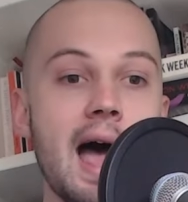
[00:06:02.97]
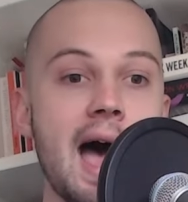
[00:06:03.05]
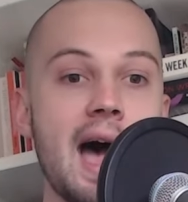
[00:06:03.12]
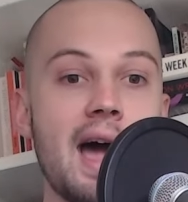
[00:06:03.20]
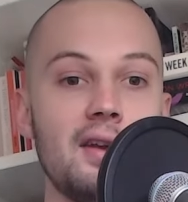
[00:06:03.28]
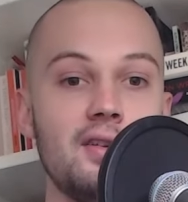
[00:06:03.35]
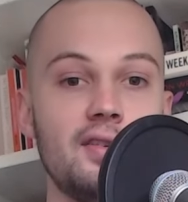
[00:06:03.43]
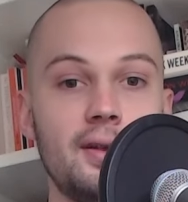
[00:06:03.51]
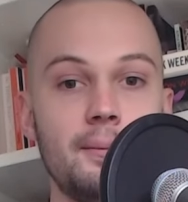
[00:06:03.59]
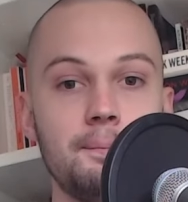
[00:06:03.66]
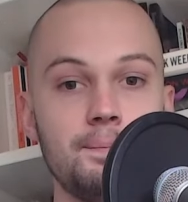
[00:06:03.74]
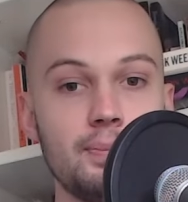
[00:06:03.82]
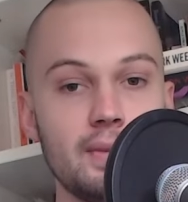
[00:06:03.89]
And
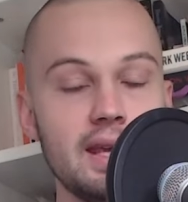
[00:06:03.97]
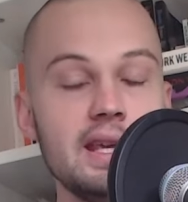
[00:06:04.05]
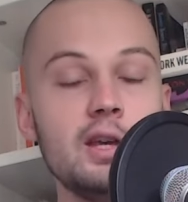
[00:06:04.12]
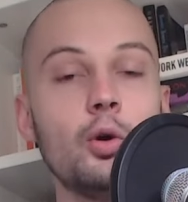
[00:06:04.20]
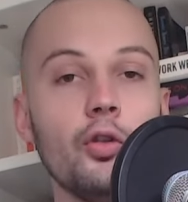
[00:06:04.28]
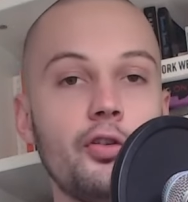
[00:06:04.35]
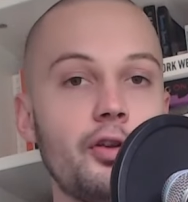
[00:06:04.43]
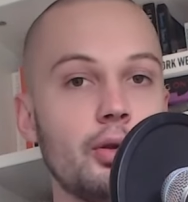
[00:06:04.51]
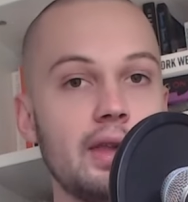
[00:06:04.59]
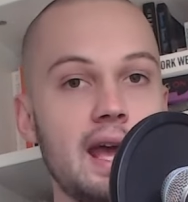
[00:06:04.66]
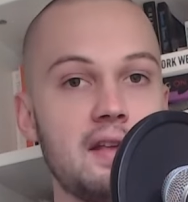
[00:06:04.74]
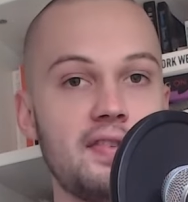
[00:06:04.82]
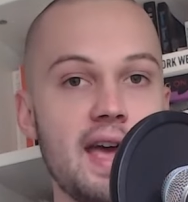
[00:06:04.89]
he also
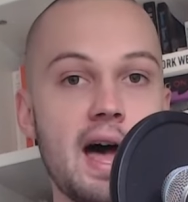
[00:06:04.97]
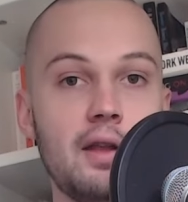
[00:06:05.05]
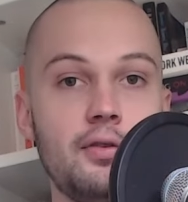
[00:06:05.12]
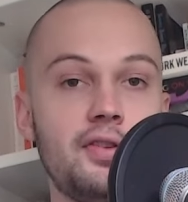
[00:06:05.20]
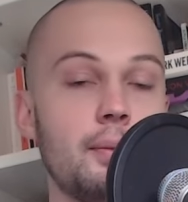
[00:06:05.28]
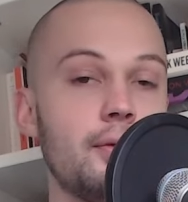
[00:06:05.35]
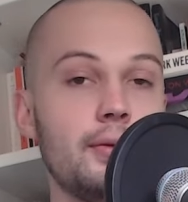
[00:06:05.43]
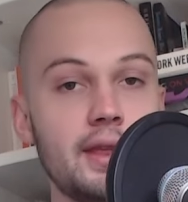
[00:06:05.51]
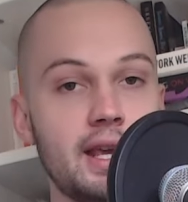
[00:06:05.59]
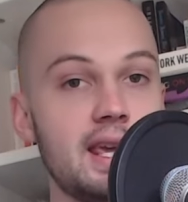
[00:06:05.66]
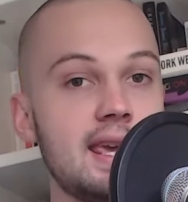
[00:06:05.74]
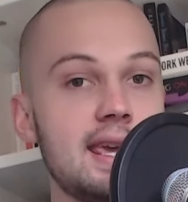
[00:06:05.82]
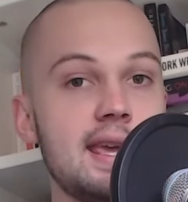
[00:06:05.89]
lays out some of the
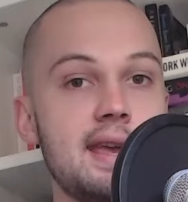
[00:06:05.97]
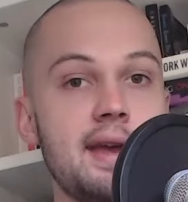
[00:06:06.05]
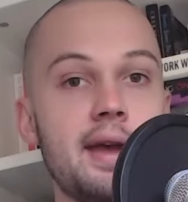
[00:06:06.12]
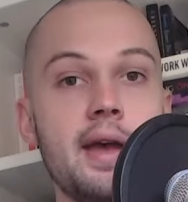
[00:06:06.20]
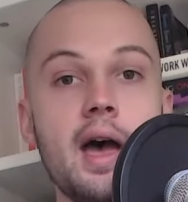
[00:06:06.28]
key